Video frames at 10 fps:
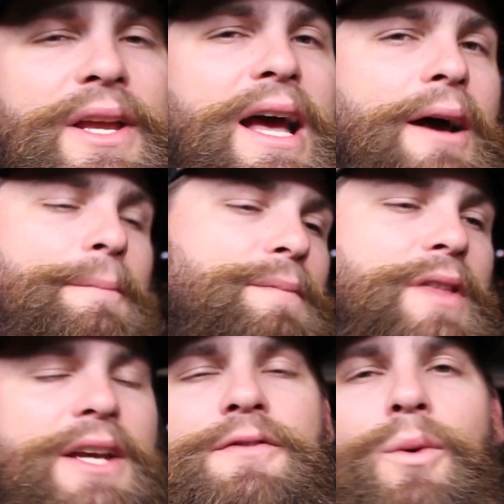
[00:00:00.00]
yeah.
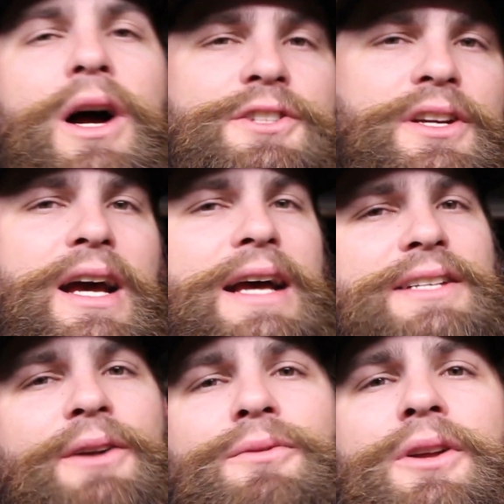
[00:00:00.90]
Thanks for watching,
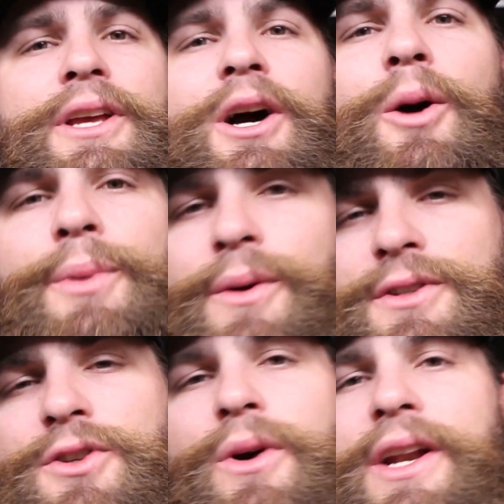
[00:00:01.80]
guys. I really hope you
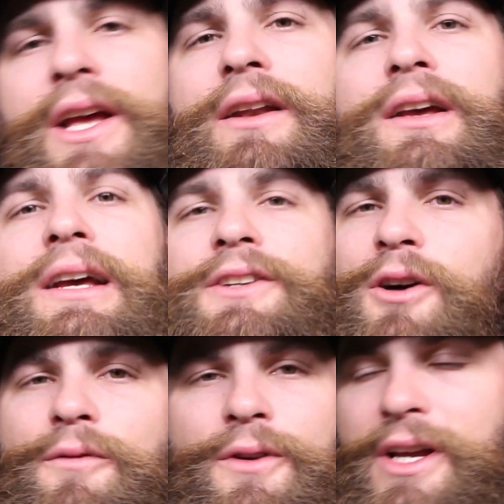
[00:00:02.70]
enjoyed it.
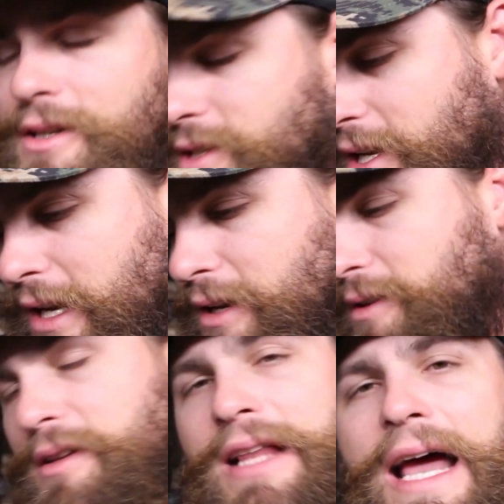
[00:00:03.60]
Don't forget to
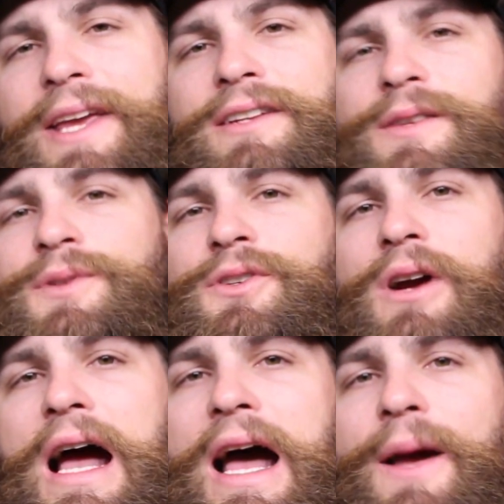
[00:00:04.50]
like and
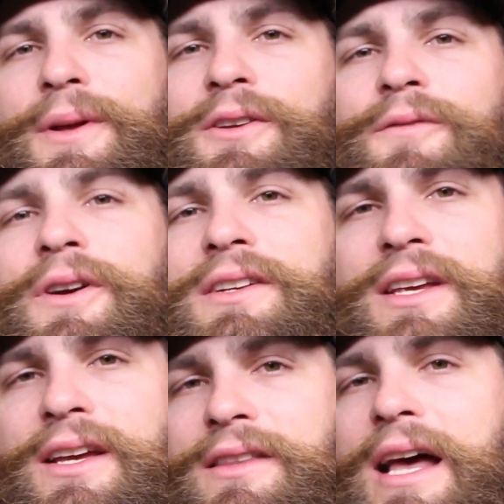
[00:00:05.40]
subscribe, and don't forget
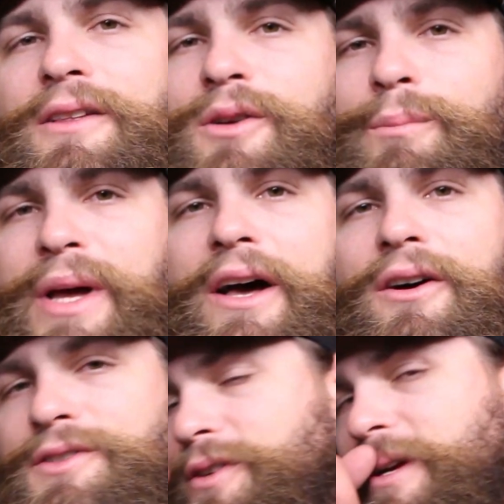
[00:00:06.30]
to hit that little
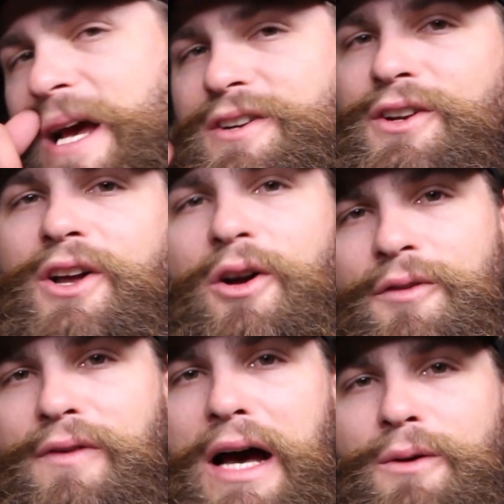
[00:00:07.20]
bell so you guys are
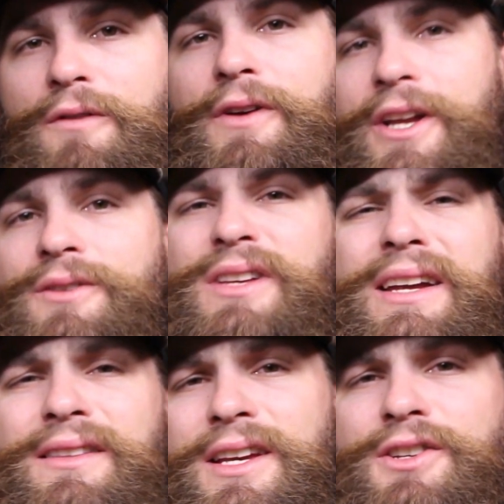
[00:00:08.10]
notified when videos
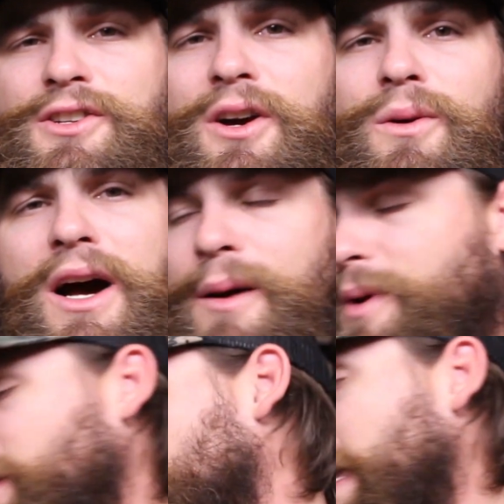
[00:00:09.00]
like this show
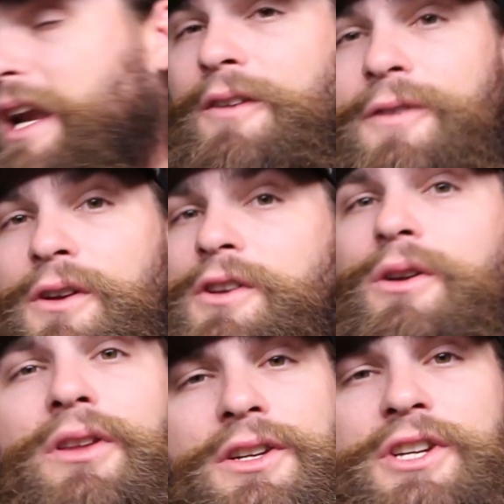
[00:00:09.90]
up. And if you're
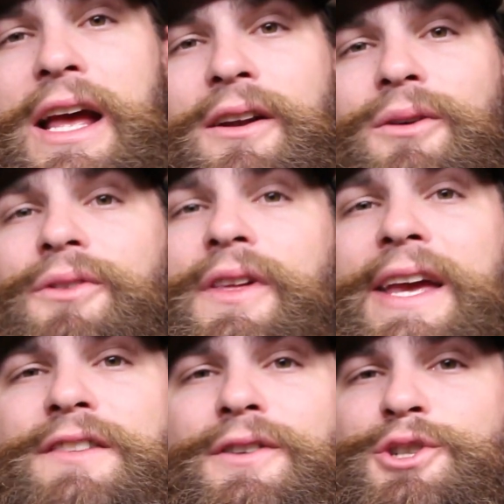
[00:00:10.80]
new to the channel,
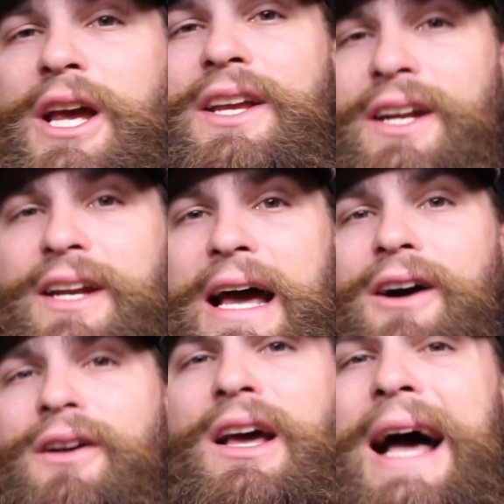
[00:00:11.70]
thanks for checking it
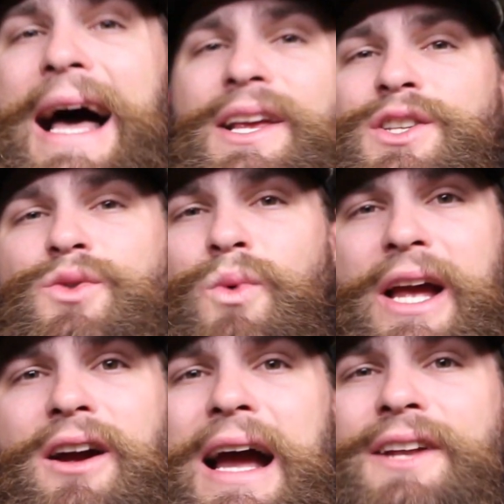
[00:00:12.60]
out. I
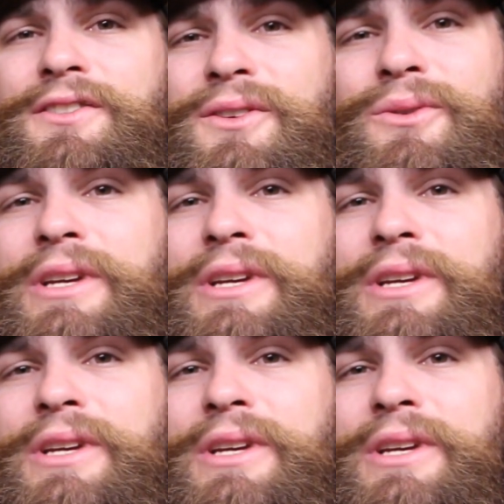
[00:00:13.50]
swear I do